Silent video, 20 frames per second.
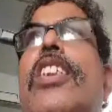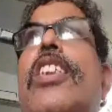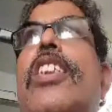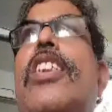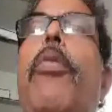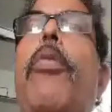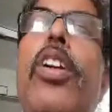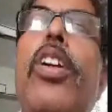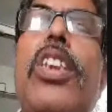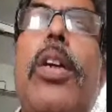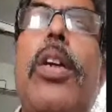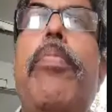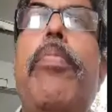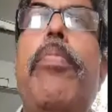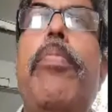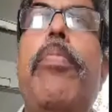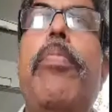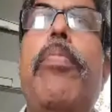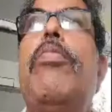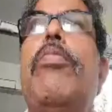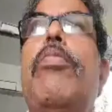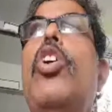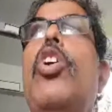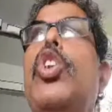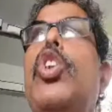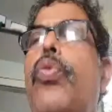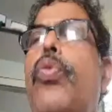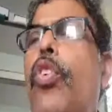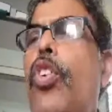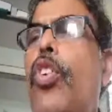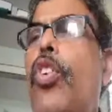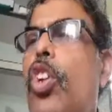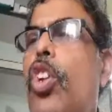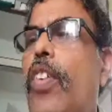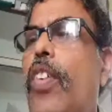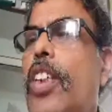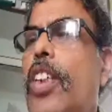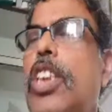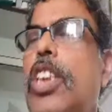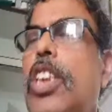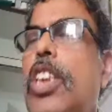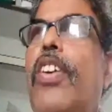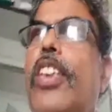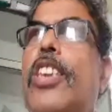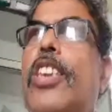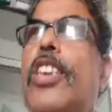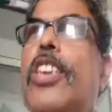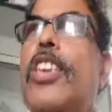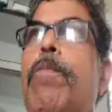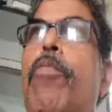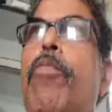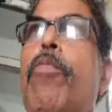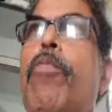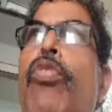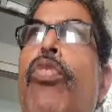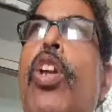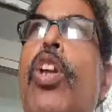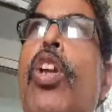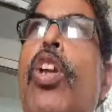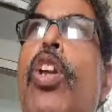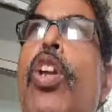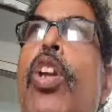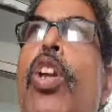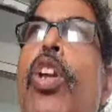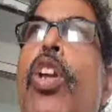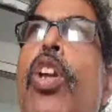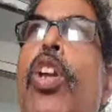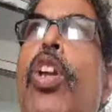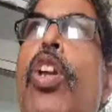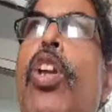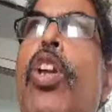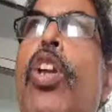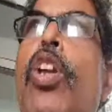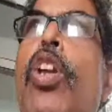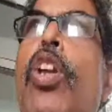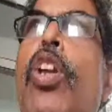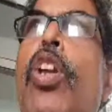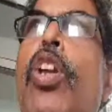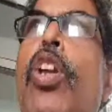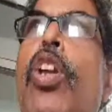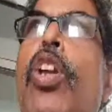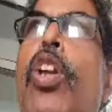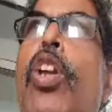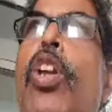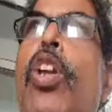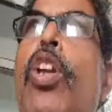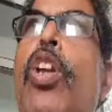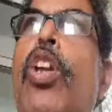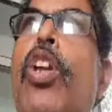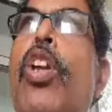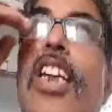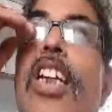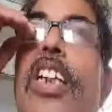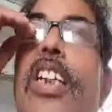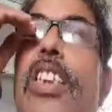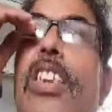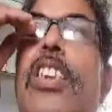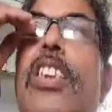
following the Oxford University vaccine. So you try to realize,